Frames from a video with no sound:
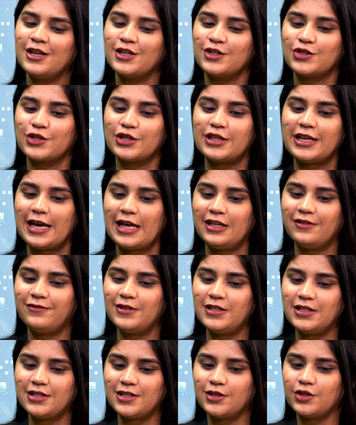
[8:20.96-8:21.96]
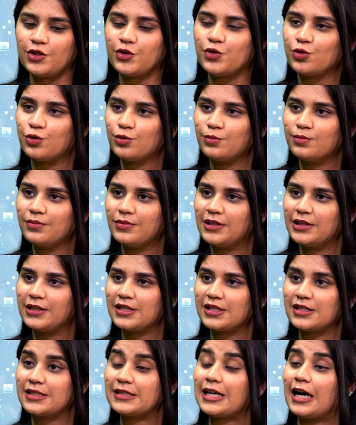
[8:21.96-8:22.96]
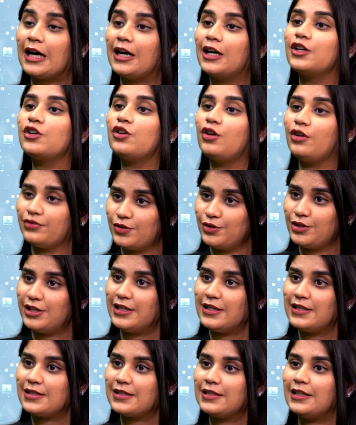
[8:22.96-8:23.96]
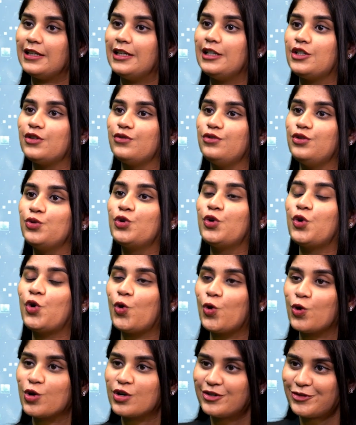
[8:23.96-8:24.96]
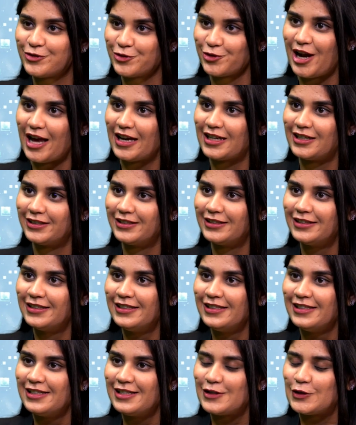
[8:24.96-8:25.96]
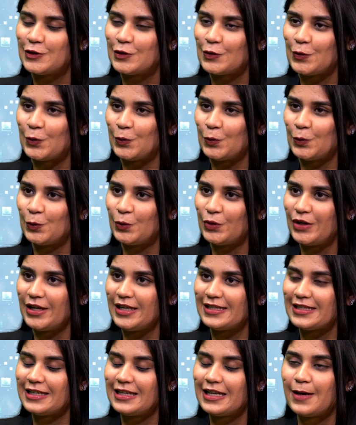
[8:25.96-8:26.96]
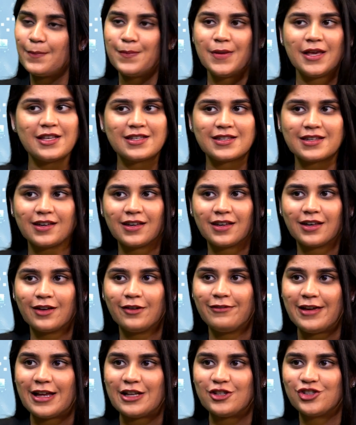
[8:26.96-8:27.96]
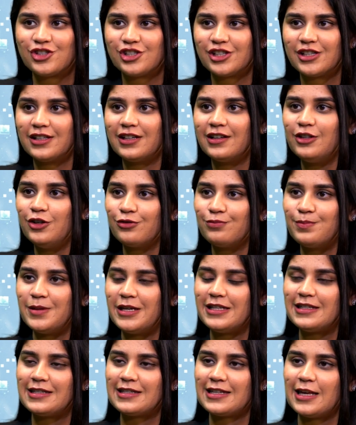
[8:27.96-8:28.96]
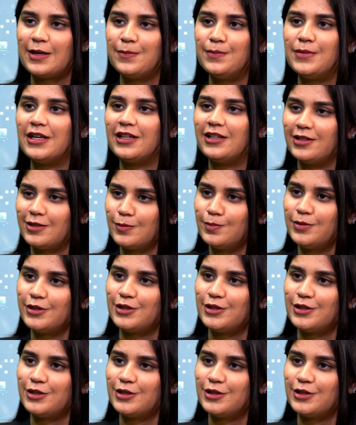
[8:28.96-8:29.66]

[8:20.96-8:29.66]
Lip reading: so the elephant in the room, the star of today's interview, Cod Tracker. So it's an amazing venture. You've been saying me a little bit